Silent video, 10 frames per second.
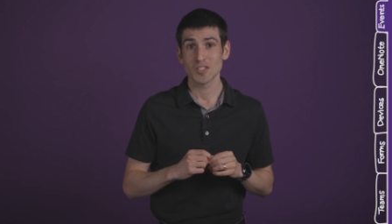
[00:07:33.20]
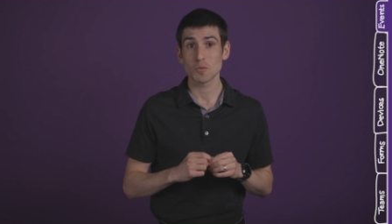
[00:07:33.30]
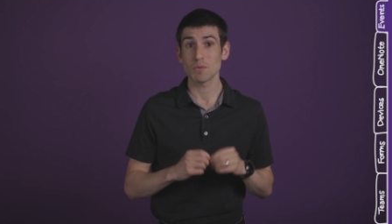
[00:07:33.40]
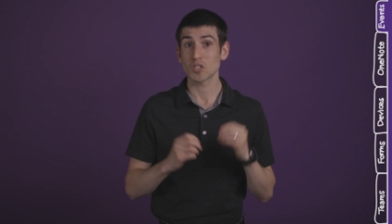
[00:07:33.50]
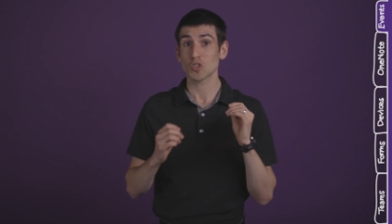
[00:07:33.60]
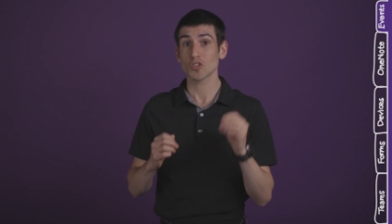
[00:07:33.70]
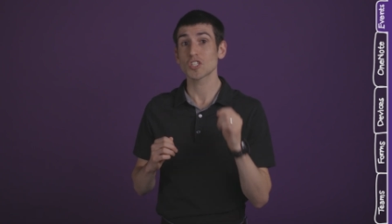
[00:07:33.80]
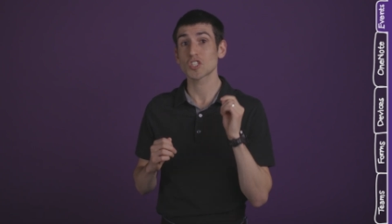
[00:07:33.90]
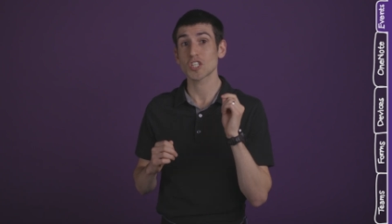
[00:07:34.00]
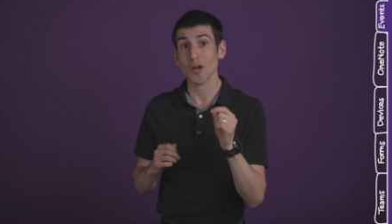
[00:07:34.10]
So be sure to
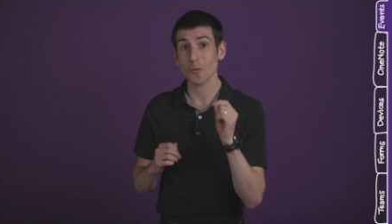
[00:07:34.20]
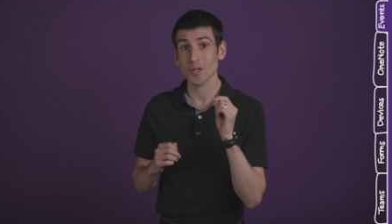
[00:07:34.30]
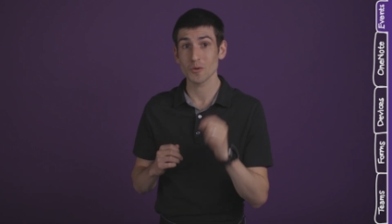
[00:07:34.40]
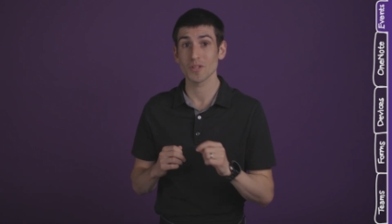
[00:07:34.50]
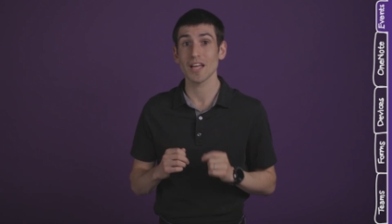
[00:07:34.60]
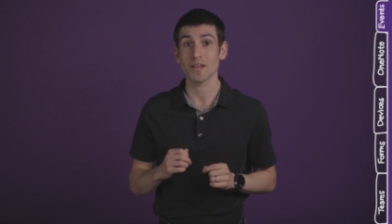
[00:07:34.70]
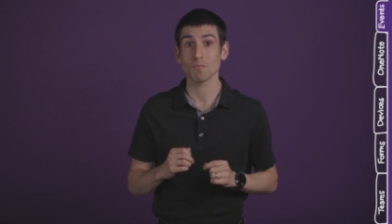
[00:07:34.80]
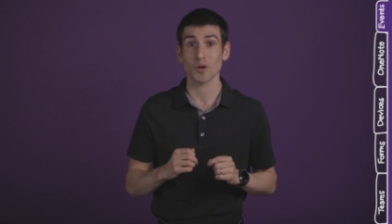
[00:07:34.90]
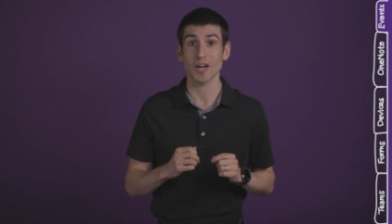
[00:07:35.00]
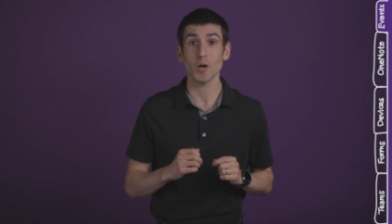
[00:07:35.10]
share what you would like
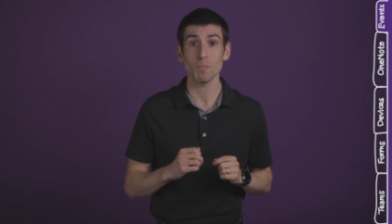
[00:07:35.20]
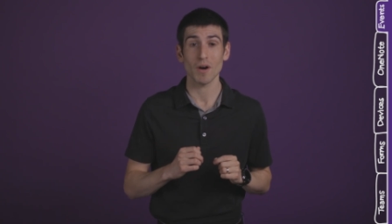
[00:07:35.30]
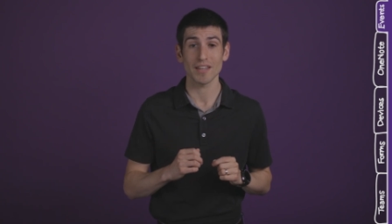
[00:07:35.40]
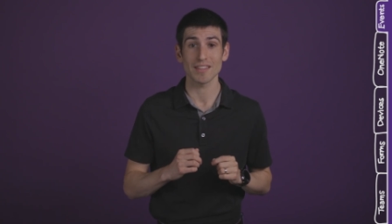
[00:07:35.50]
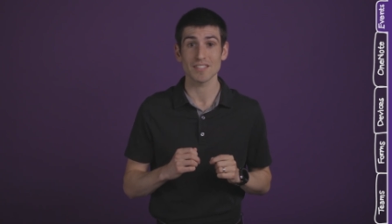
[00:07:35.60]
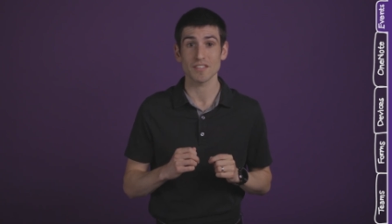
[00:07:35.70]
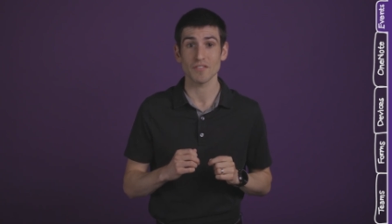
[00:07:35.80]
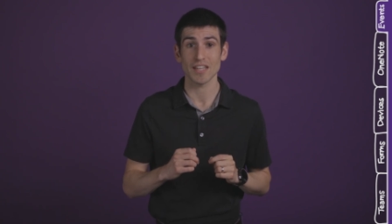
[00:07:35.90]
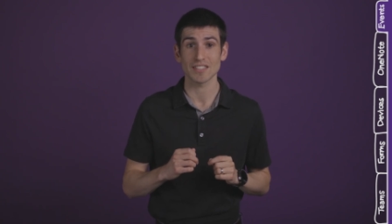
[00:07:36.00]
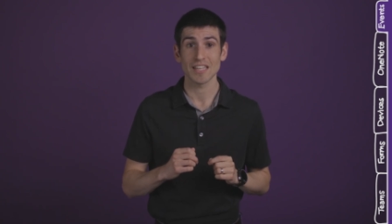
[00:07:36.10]
more help on in these
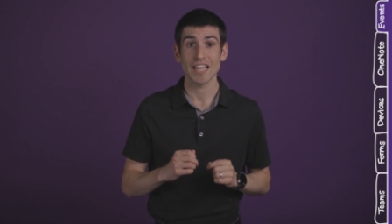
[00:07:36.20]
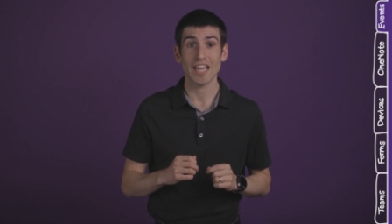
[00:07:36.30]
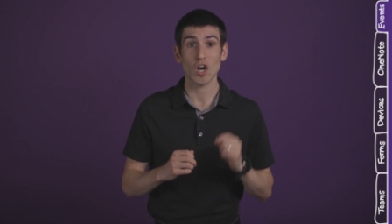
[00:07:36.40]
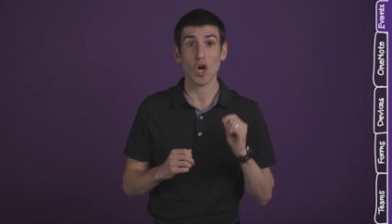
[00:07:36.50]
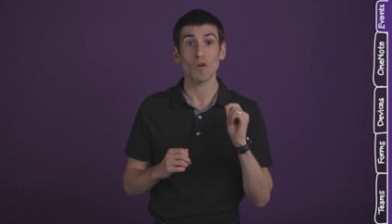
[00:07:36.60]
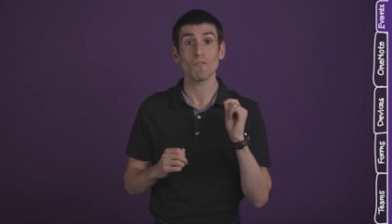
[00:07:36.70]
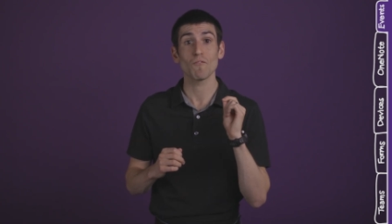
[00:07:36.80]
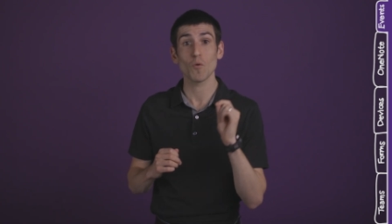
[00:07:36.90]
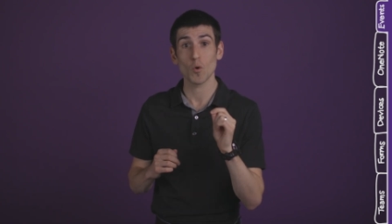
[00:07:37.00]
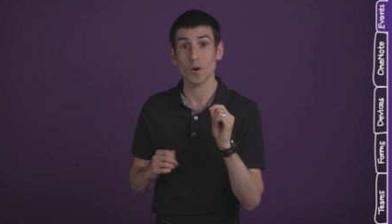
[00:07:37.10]
events in our
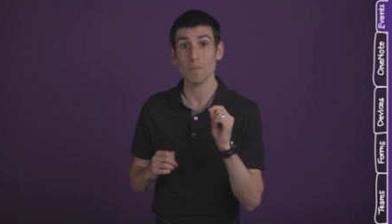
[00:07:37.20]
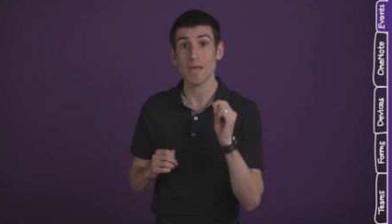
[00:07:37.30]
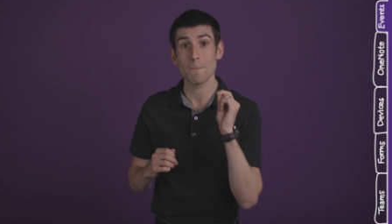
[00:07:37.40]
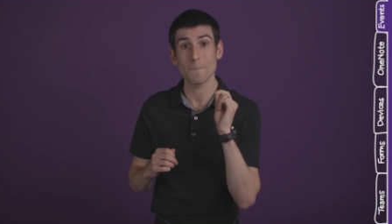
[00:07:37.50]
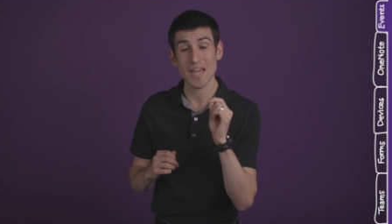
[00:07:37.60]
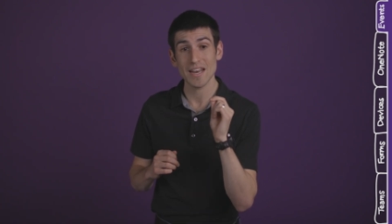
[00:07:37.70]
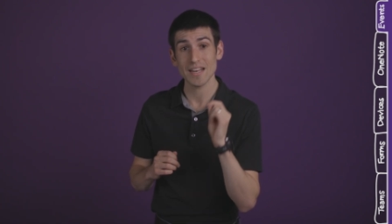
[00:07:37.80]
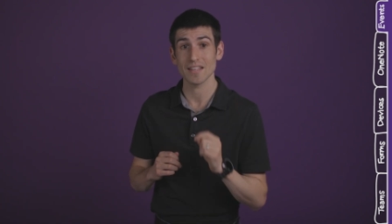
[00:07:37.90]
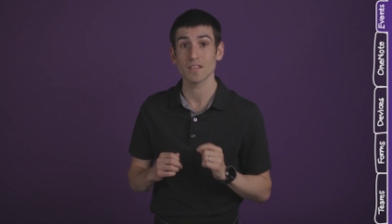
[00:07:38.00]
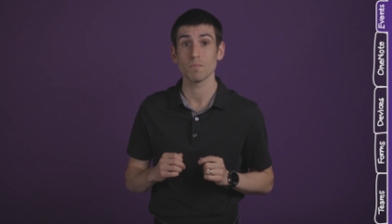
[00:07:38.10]
form embedded
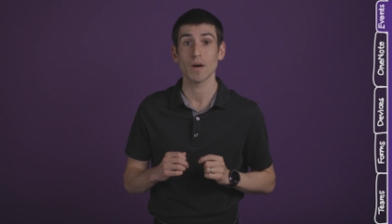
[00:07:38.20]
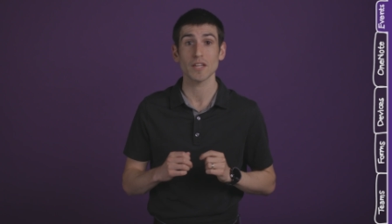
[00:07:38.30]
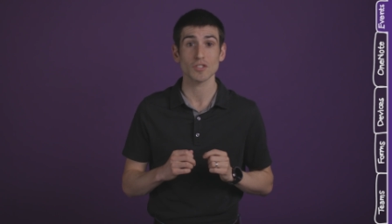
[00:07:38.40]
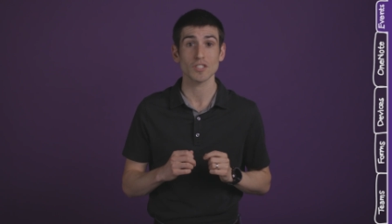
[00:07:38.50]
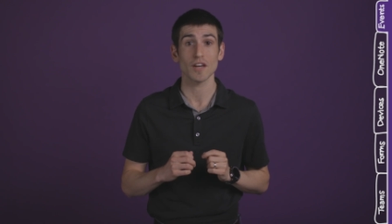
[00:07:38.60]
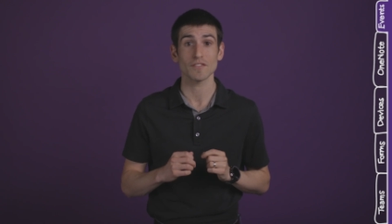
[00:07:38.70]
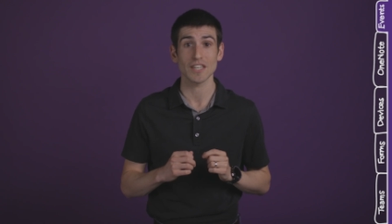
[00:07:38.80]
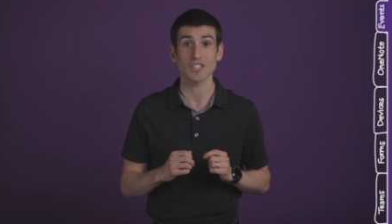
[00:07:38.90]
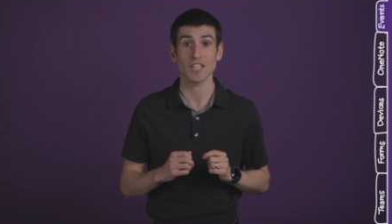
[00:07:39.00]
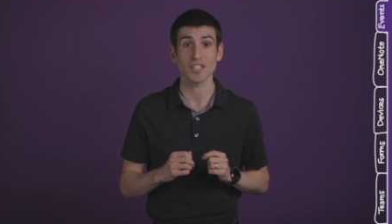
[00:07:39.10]
in the Microsoft
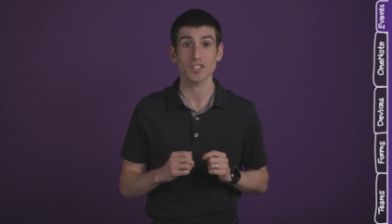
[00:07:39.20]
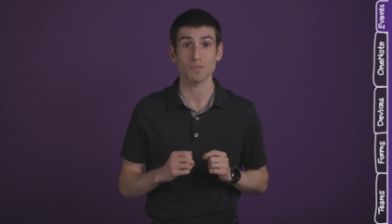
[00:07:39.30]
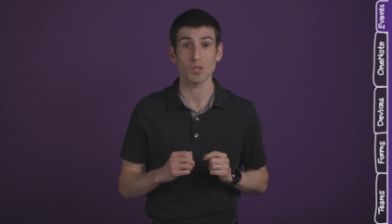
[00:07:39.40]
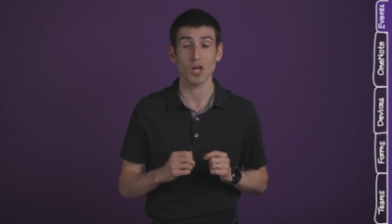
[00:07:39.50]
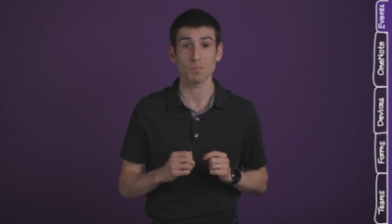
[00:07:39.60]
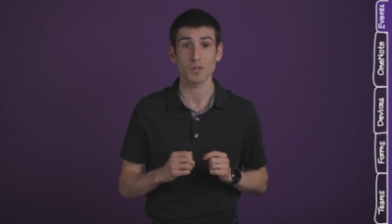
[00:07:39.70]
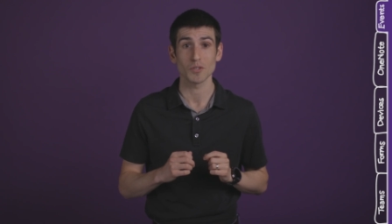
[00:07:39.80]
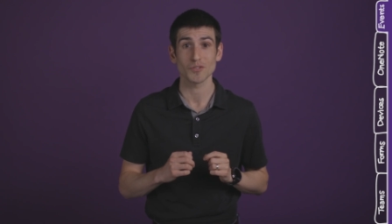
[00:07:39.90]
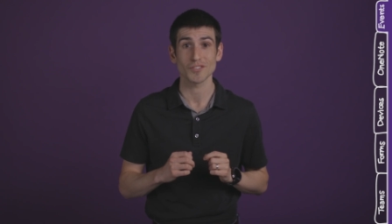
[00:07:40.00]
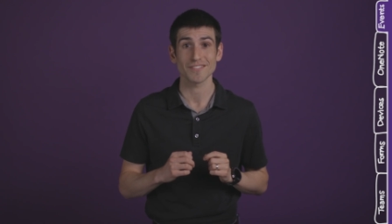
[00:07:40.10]
Education blog
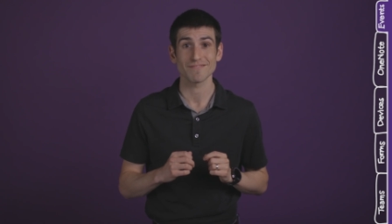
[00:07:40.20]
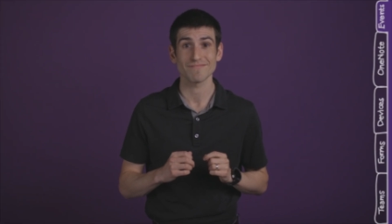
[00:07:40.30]
post.